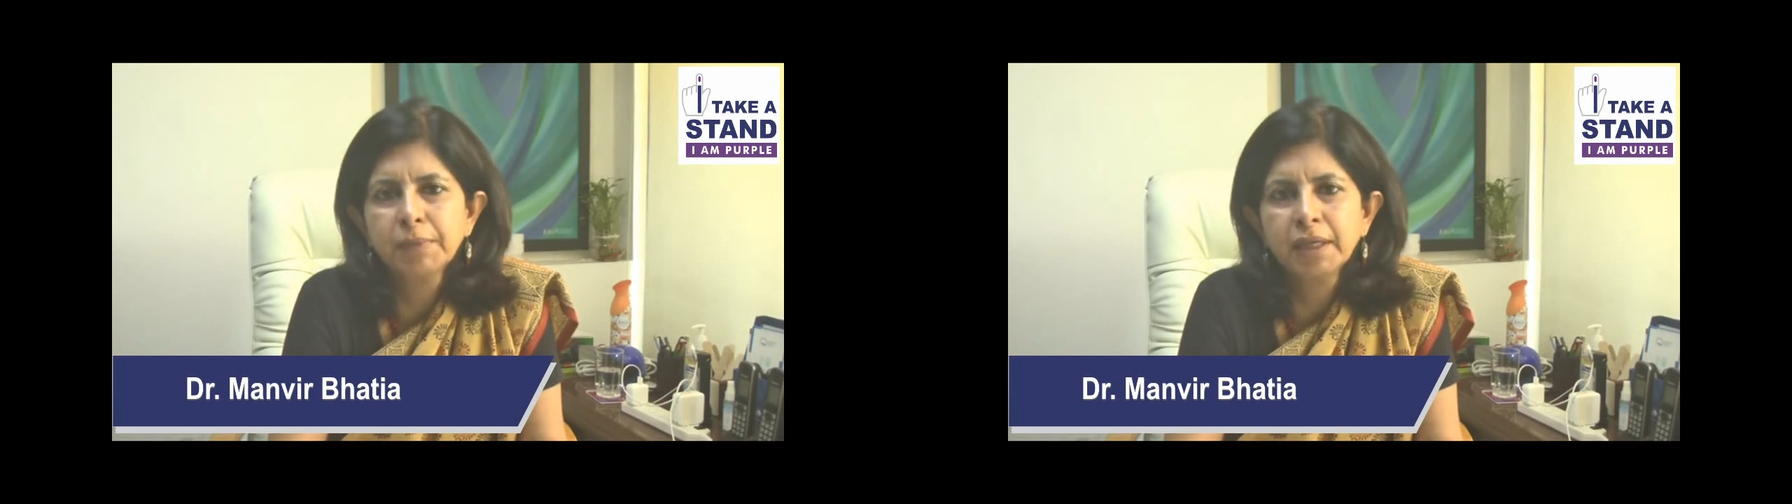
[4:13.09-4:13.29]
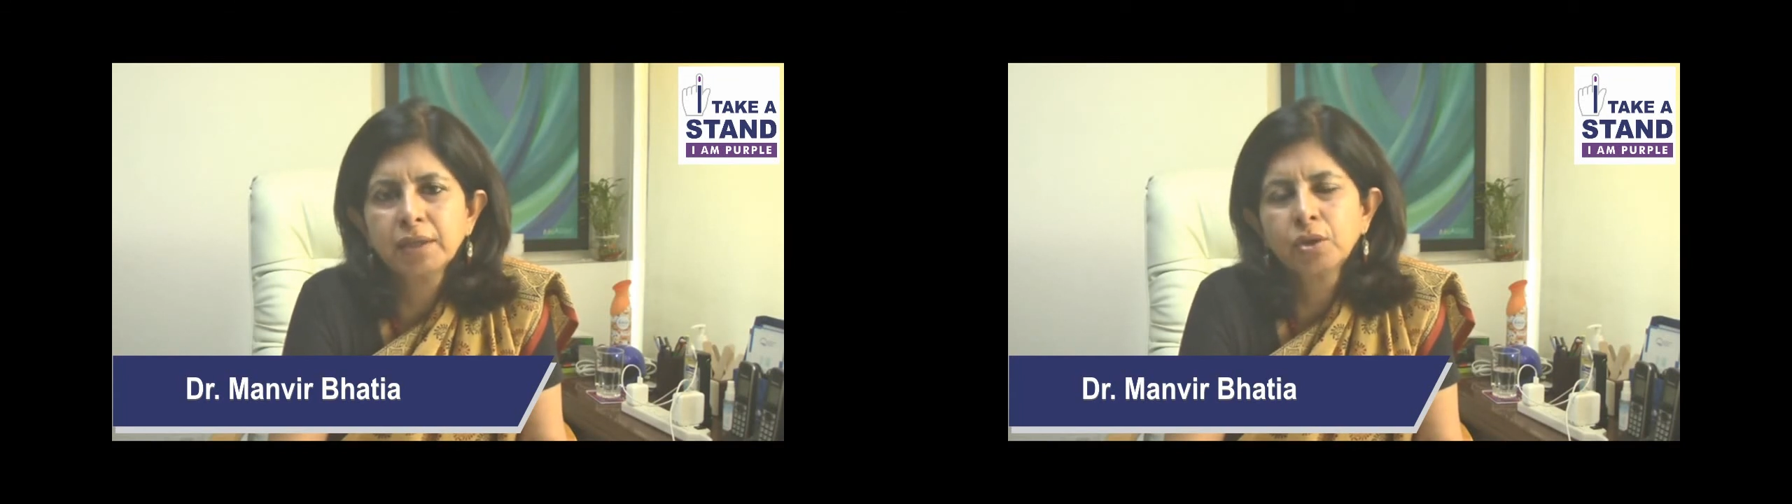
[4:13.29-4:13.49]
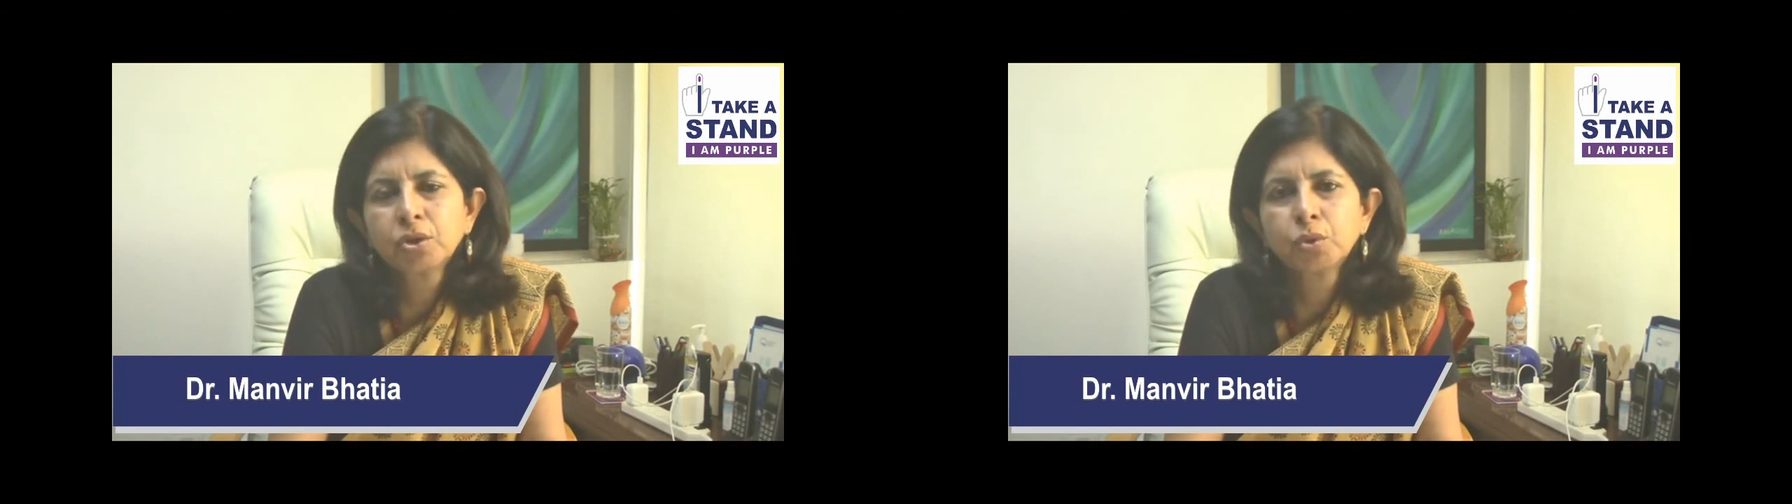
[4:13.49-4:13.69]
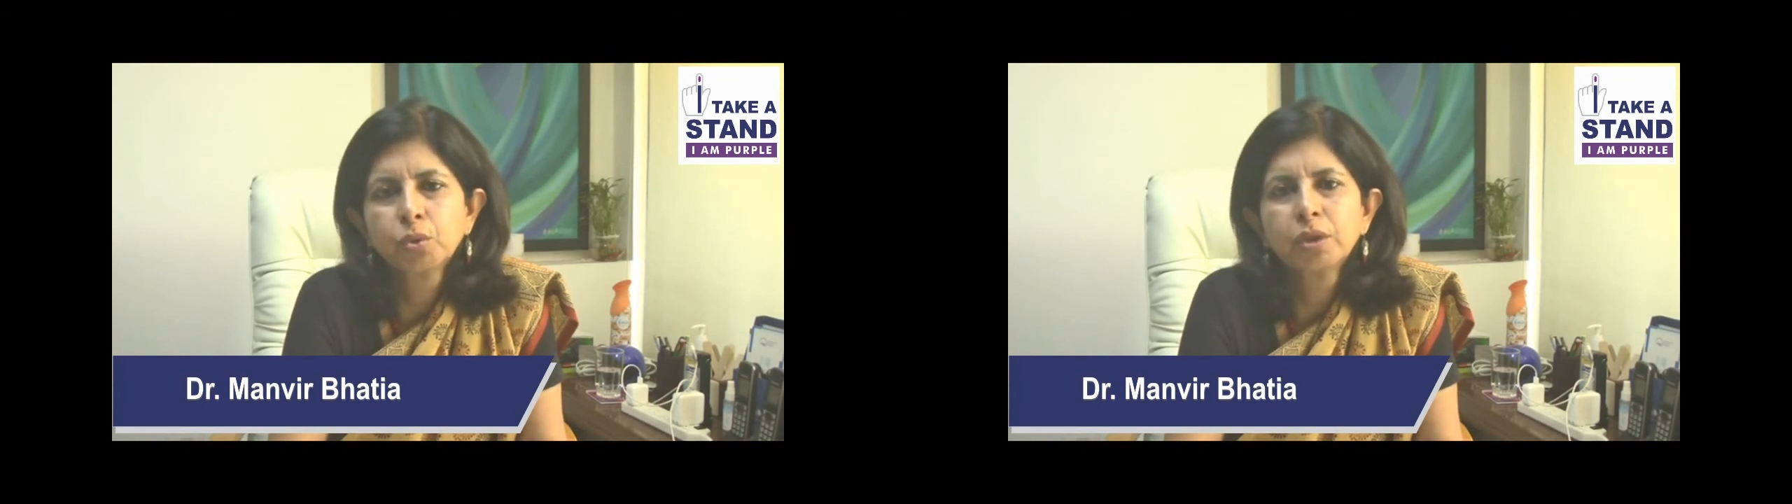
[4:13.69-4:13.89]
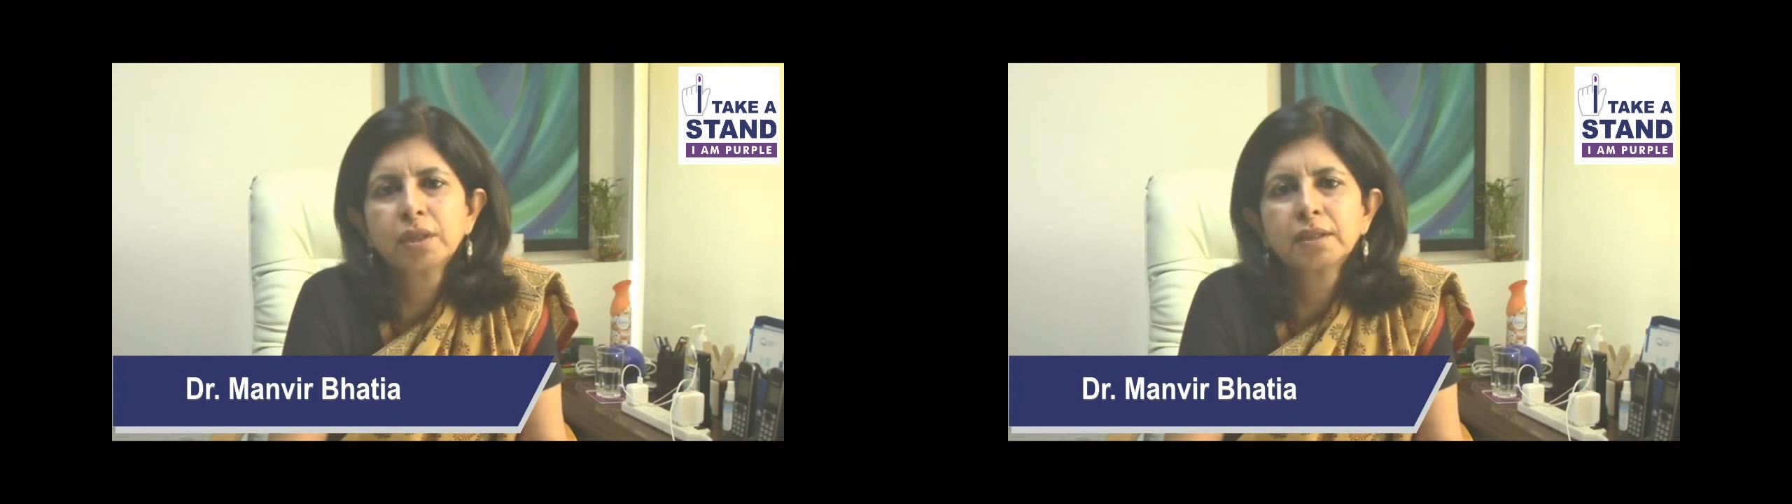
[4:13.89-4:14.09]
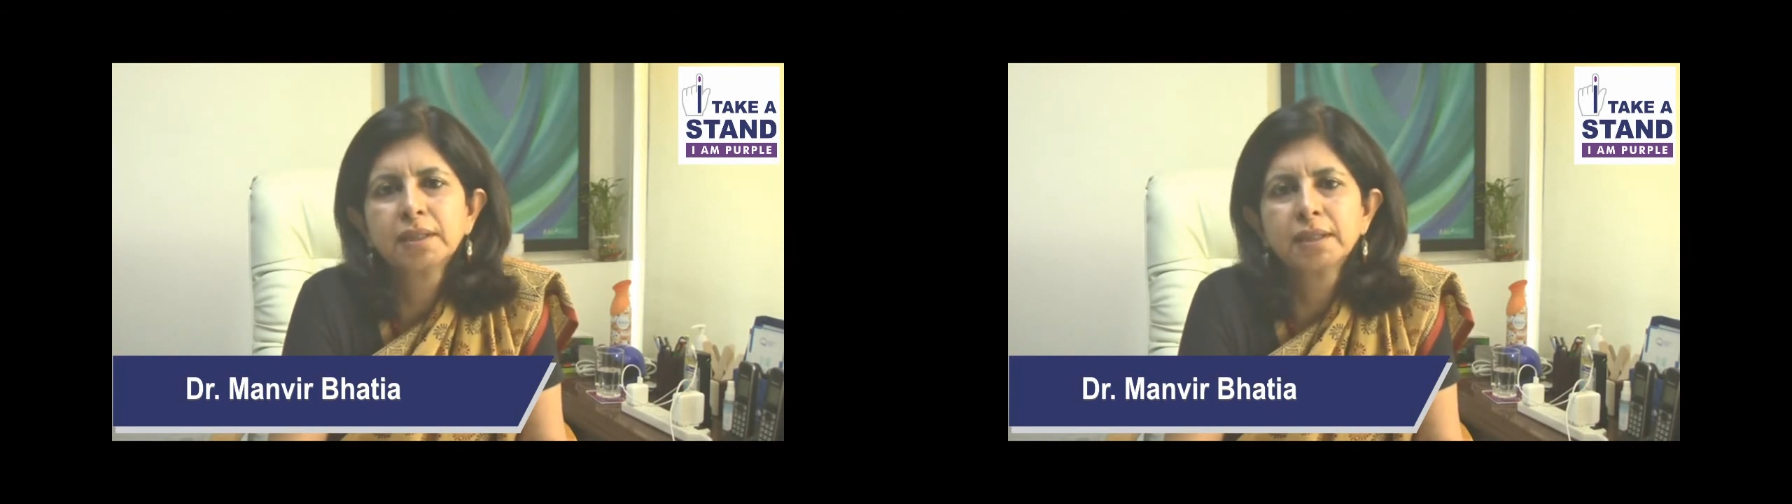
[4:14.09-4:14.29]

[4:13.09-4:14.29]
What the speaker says: made or told,